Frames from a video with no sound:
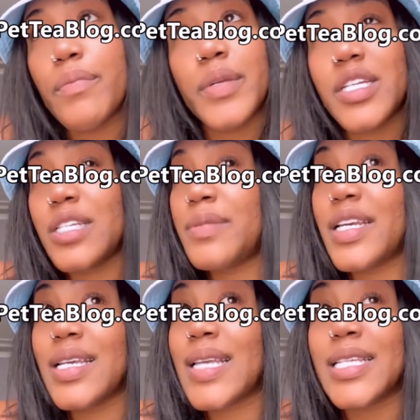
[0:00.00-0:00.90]
But just
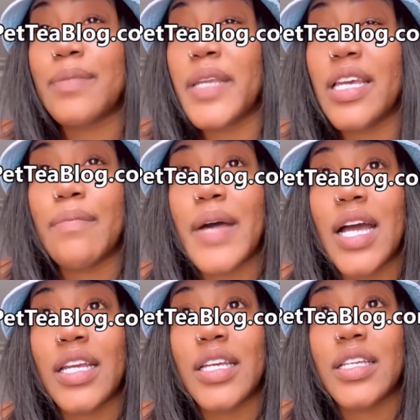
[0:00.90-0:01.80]
because I speak
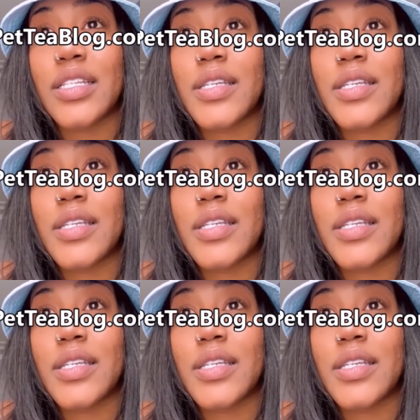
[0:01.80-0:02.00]
about it